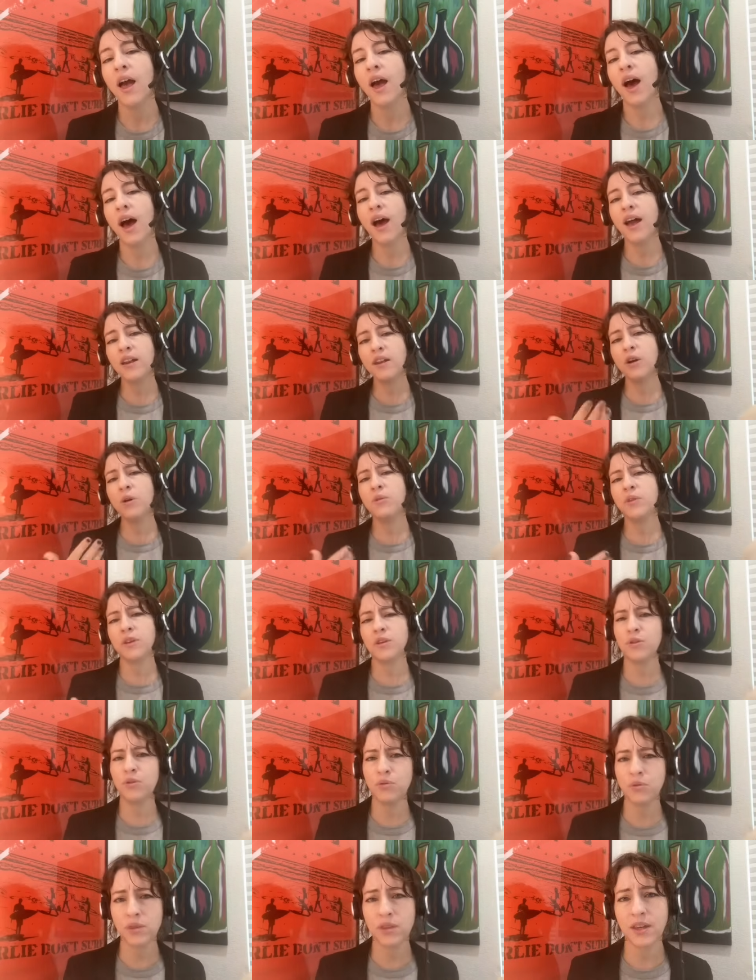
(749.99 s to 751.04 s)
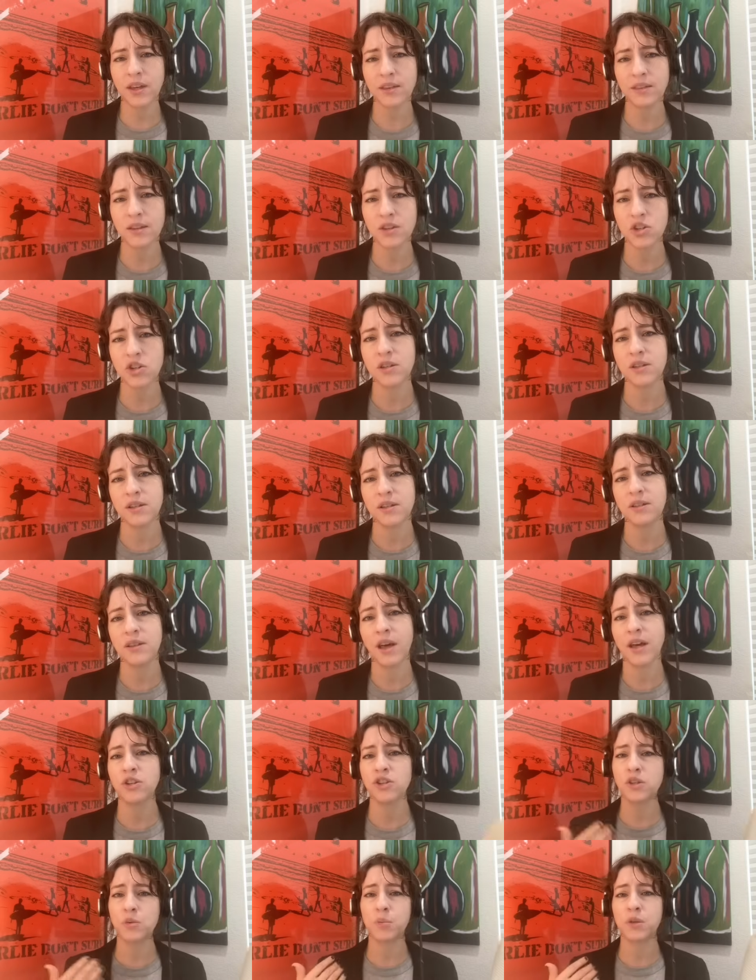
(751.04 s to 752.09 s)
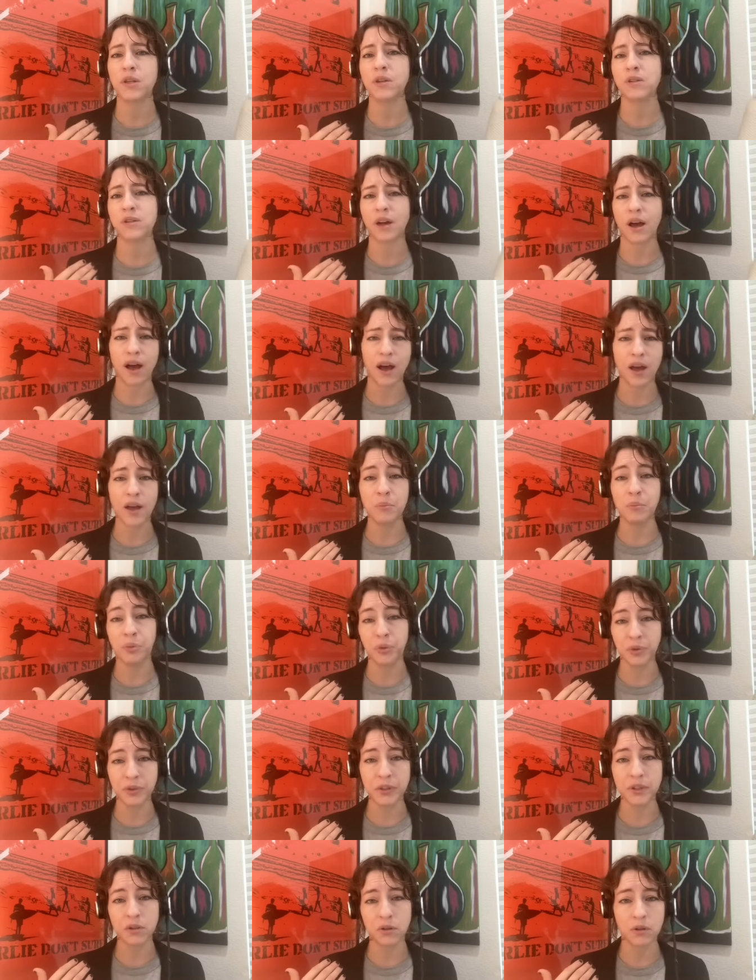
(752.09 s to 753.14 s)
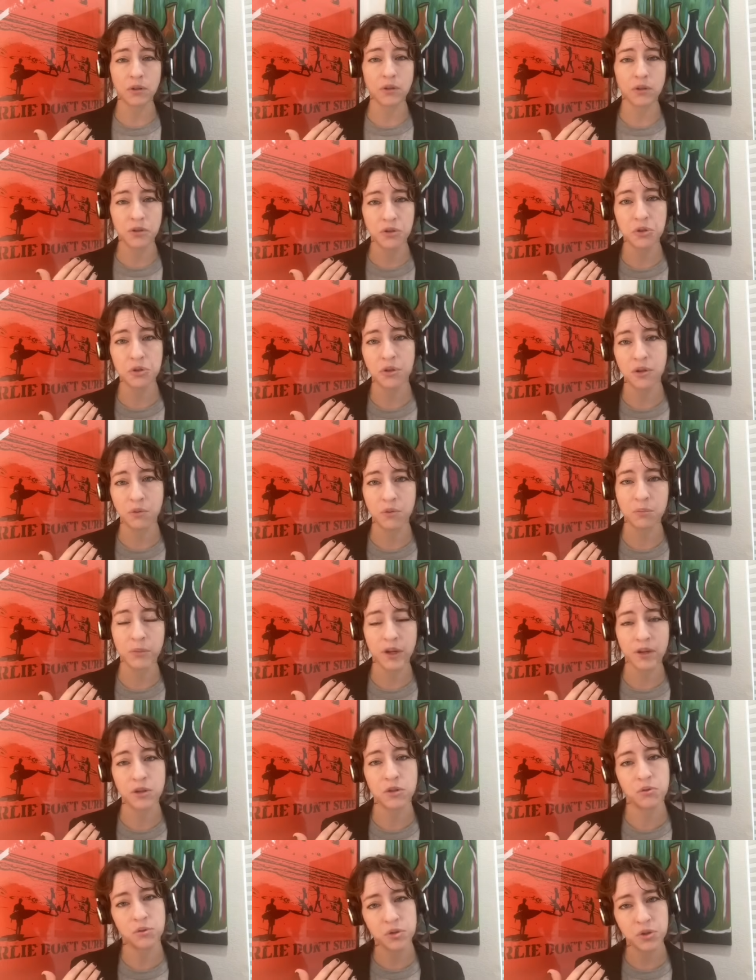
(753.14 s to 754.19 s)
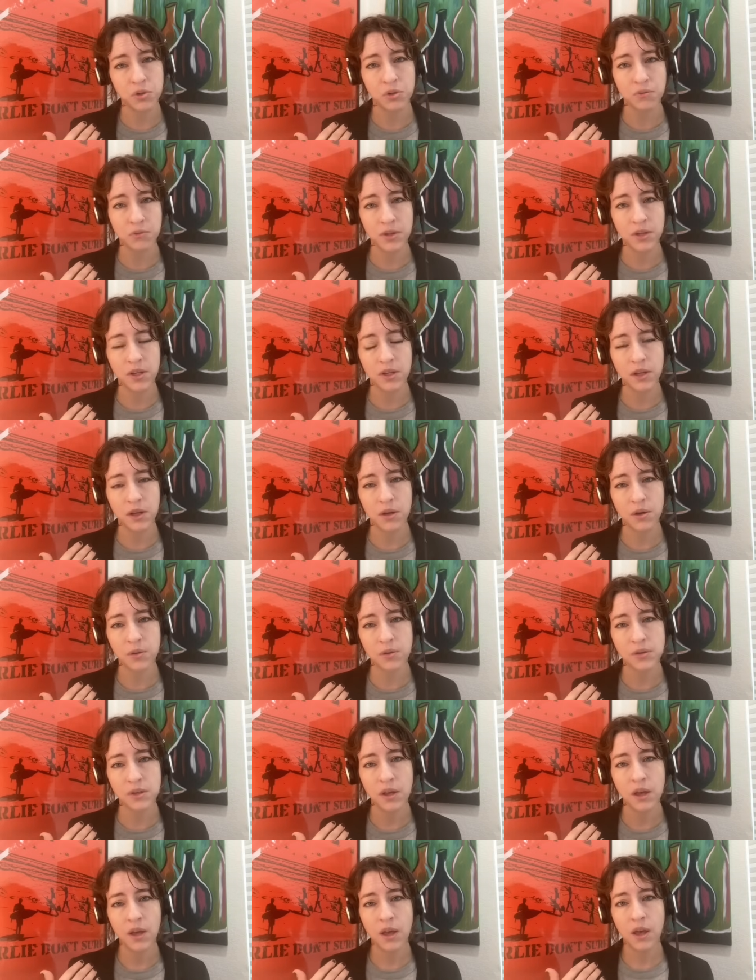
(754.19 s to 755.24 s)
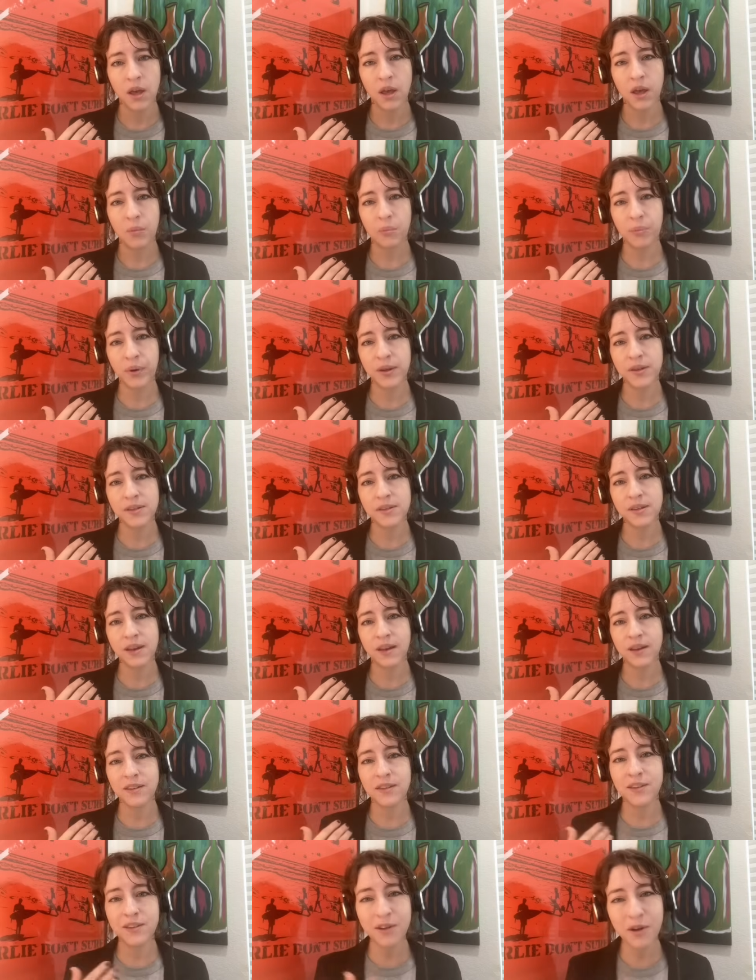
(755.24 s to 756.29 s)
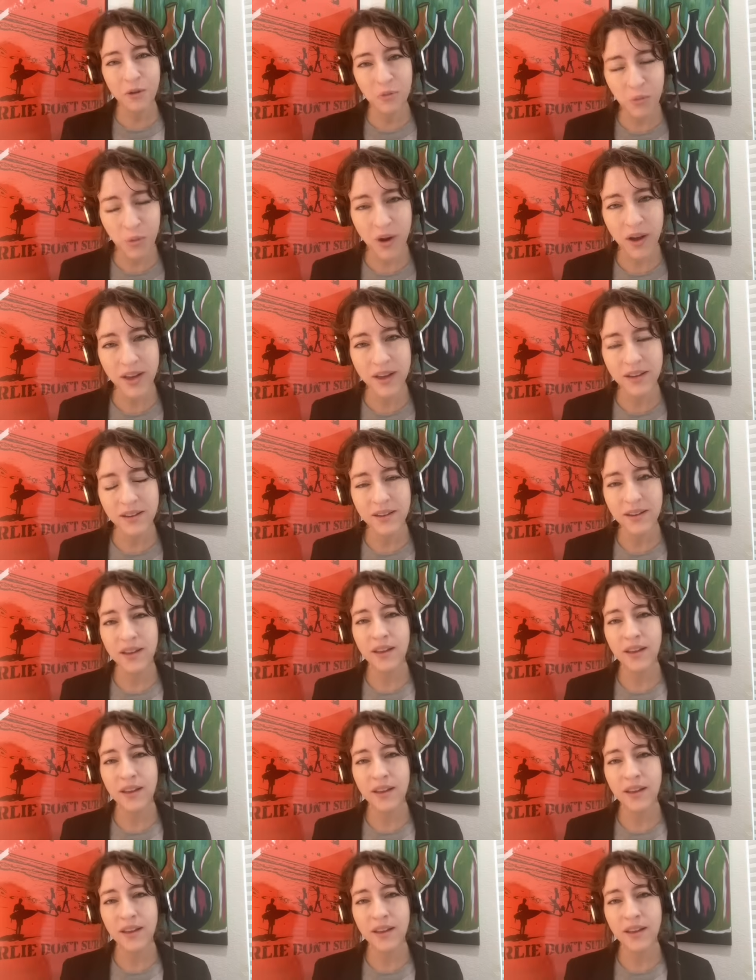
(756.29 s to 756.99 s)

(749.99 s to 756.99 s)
I know that you think that she did that just because I bullied her into it with my YouTube videos, but uh, you know what?